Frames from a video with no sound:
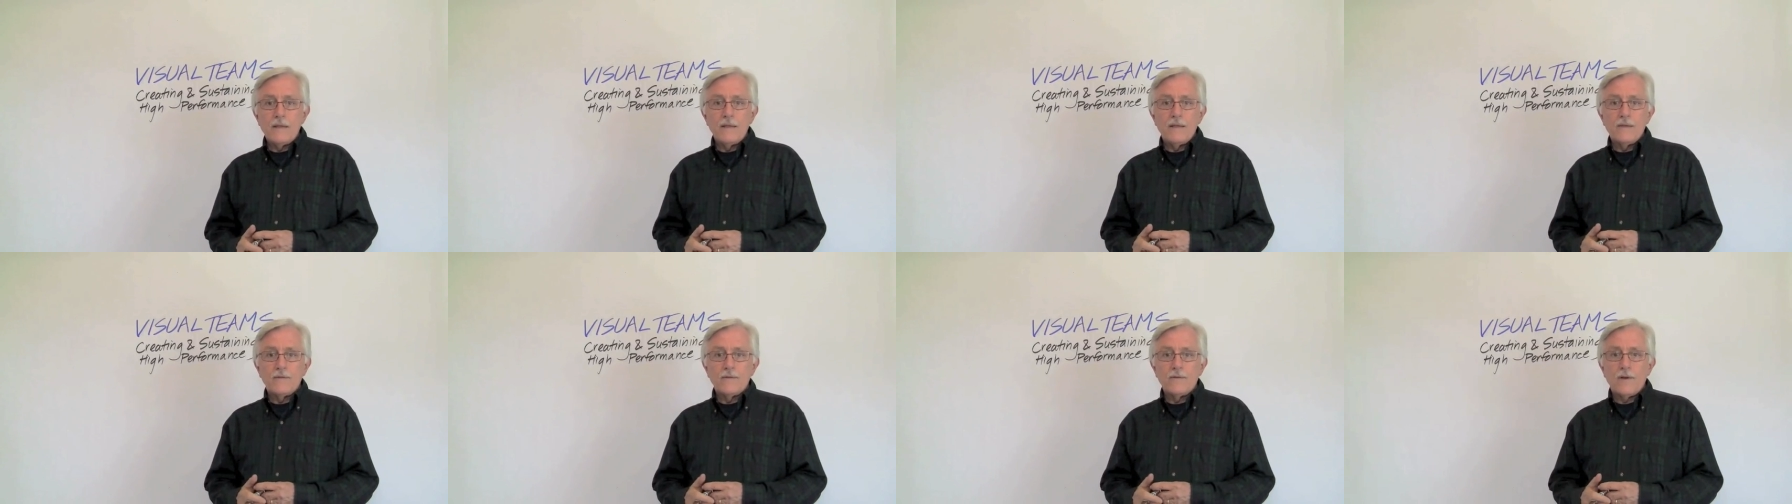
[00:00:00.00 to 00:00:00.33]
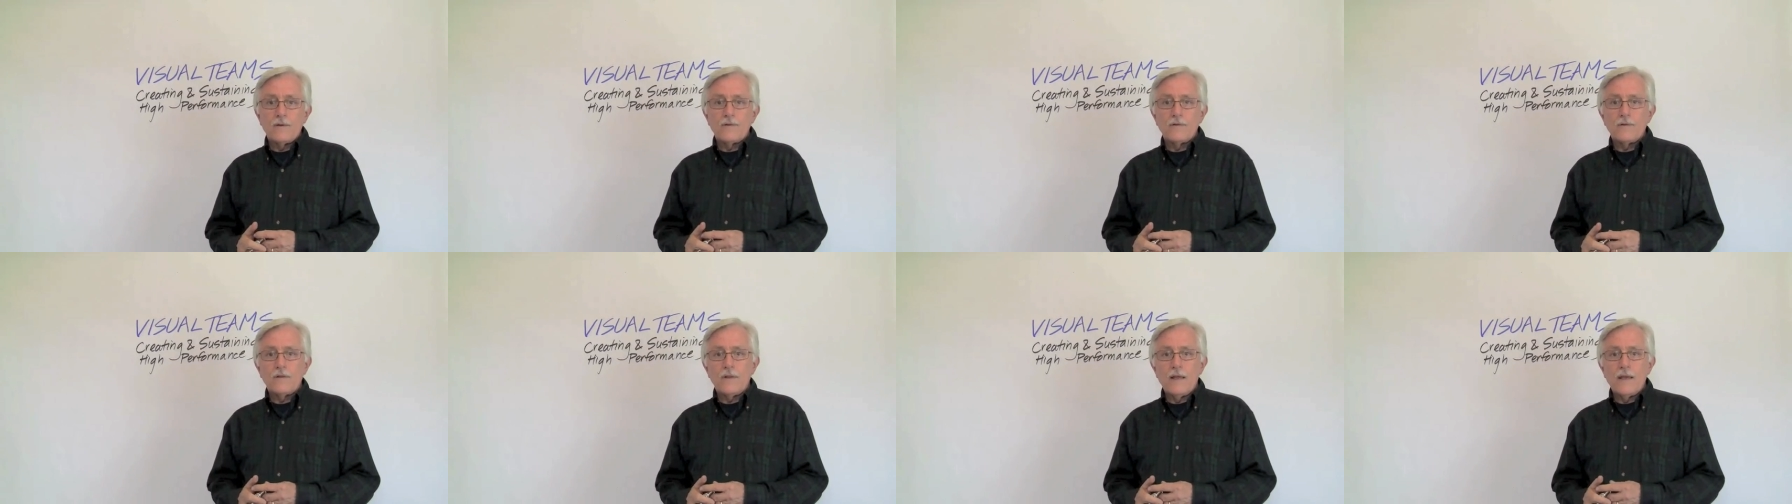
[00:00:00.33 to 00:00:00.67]
the
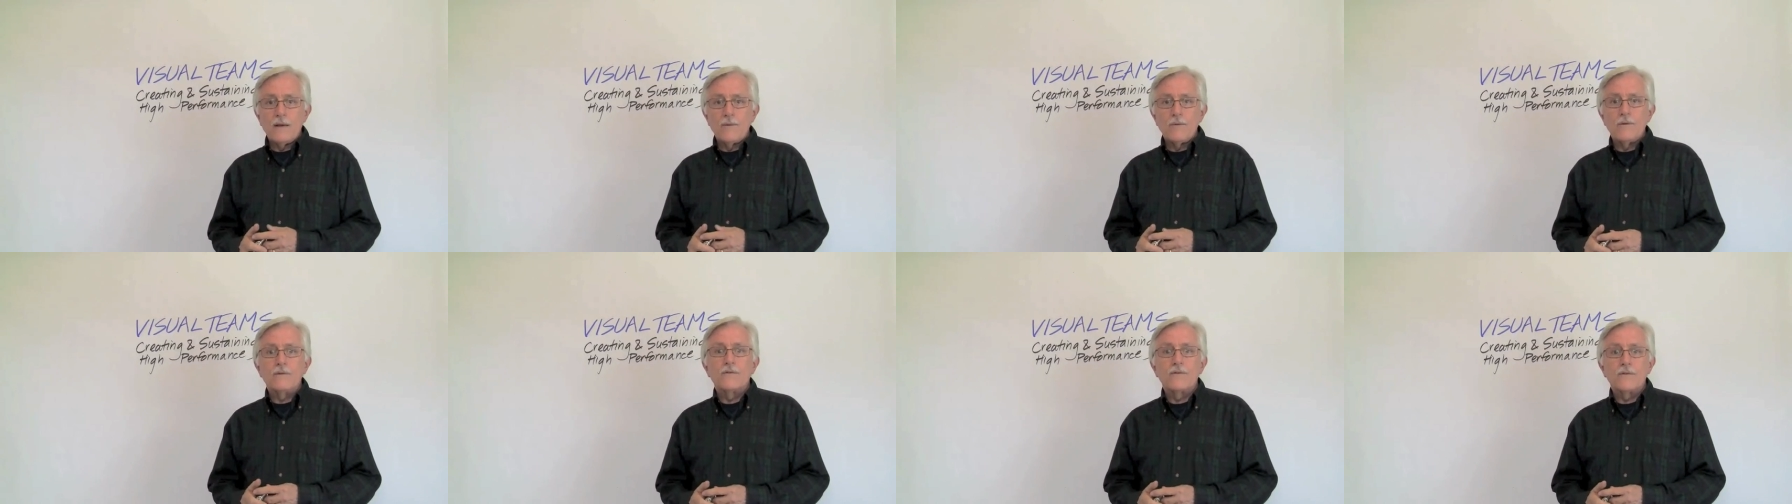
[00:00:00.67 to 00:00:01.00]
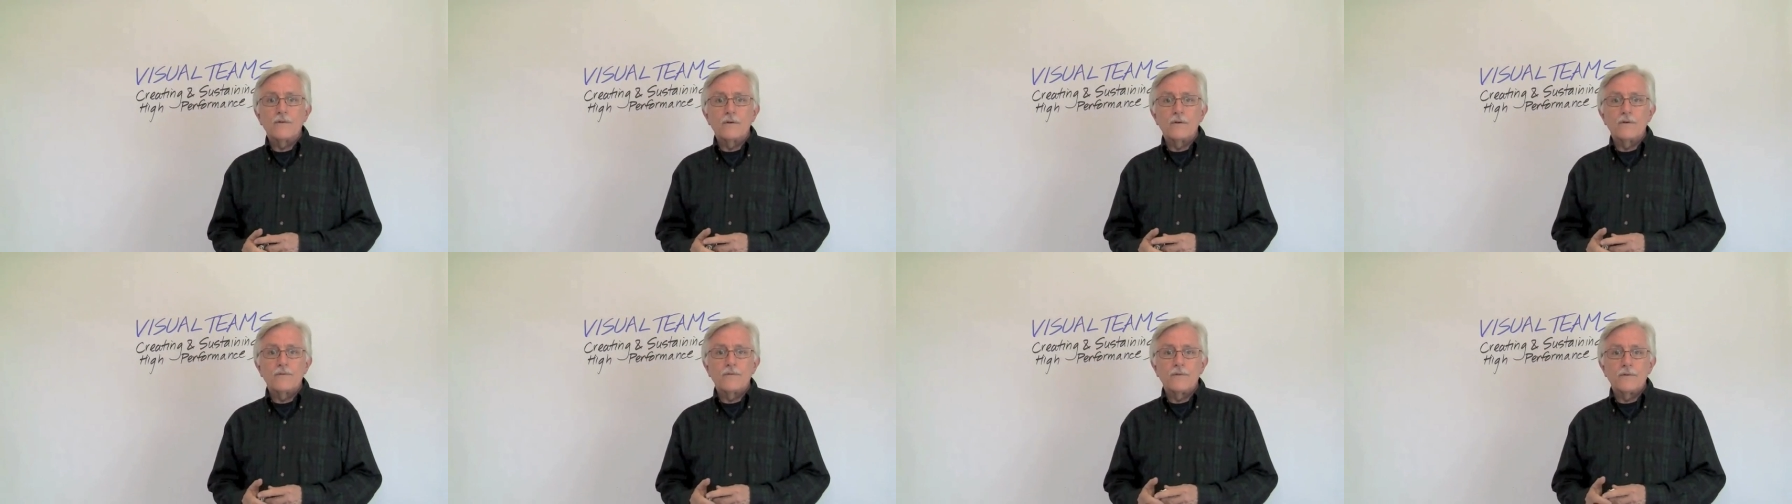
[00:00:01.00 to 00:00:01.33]
essential language
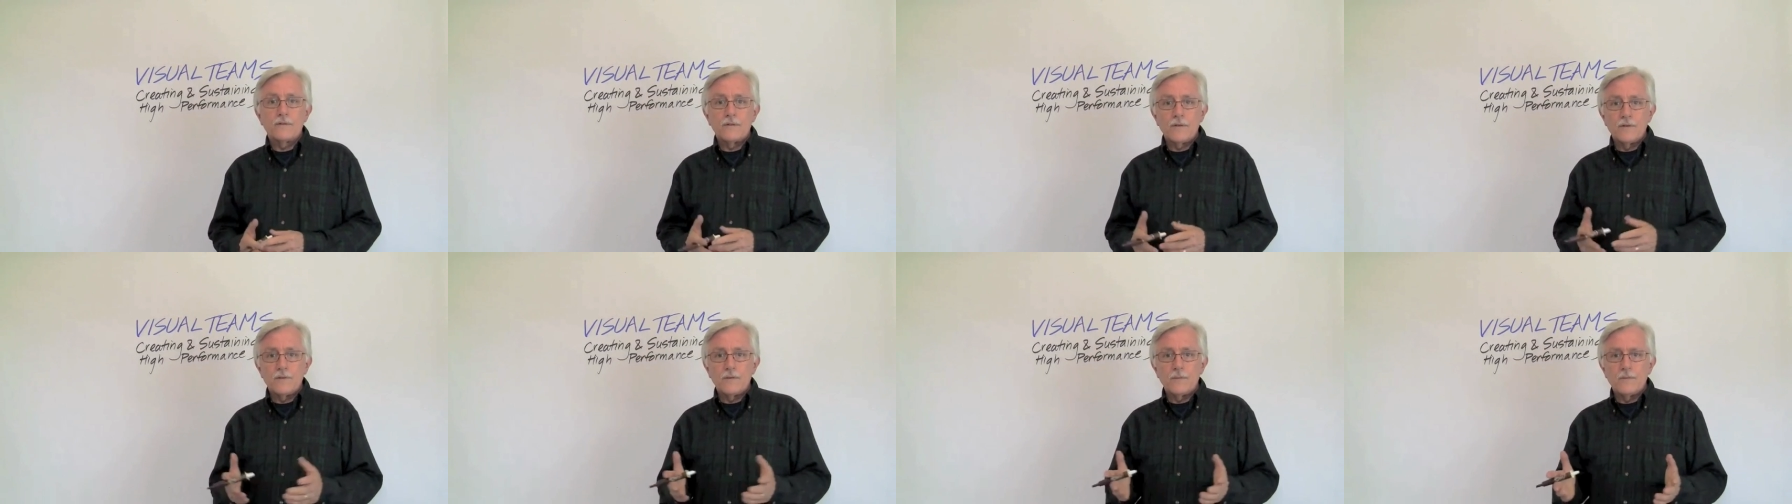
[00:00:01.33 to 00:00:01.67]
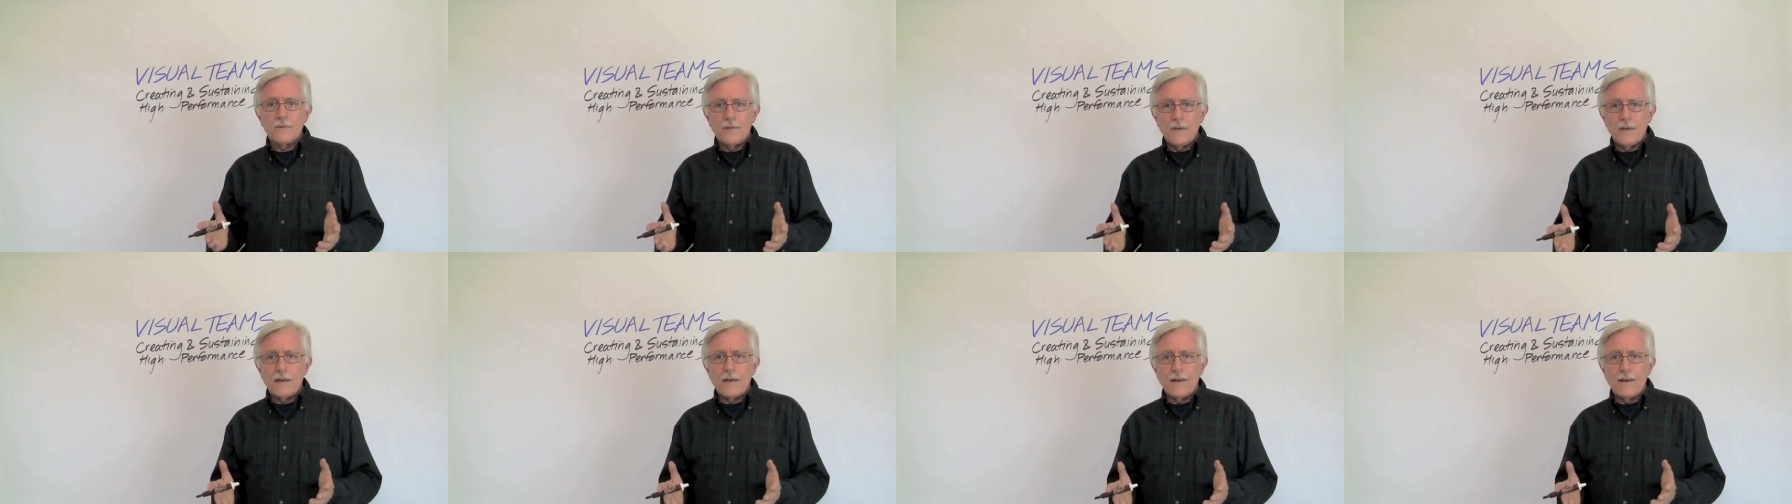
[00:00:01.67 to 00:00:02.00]
for
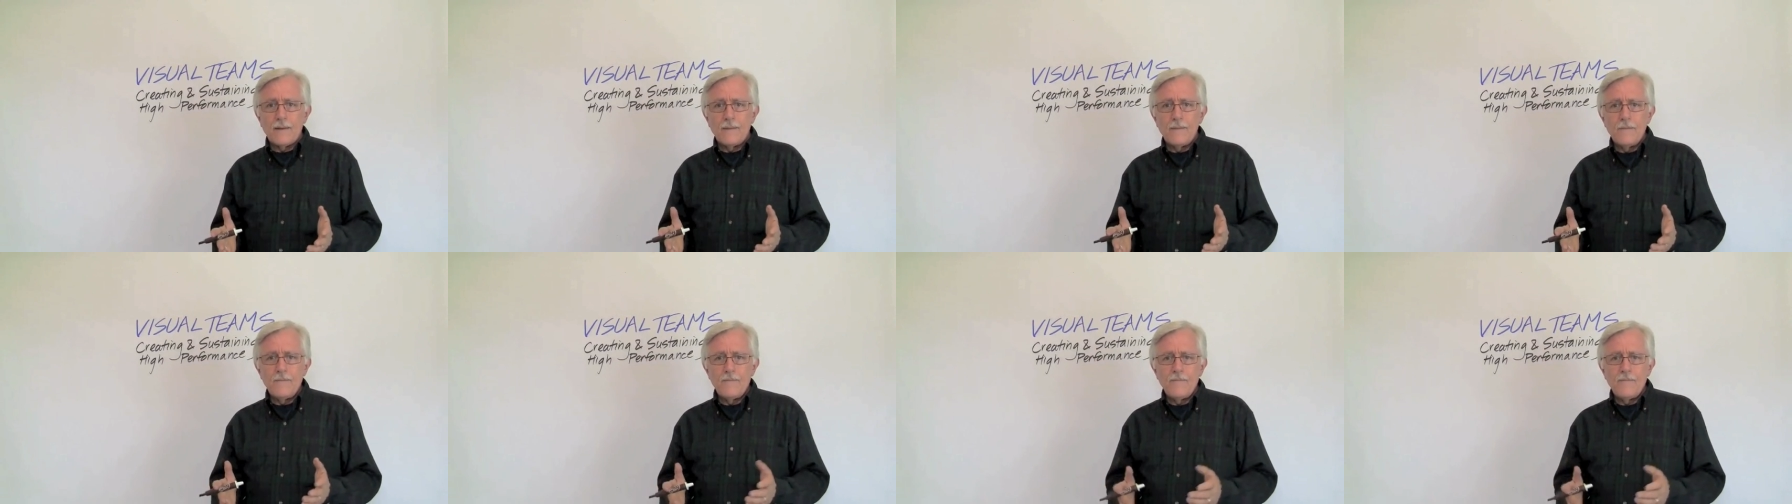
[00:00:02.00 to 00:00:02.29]
systems thinking.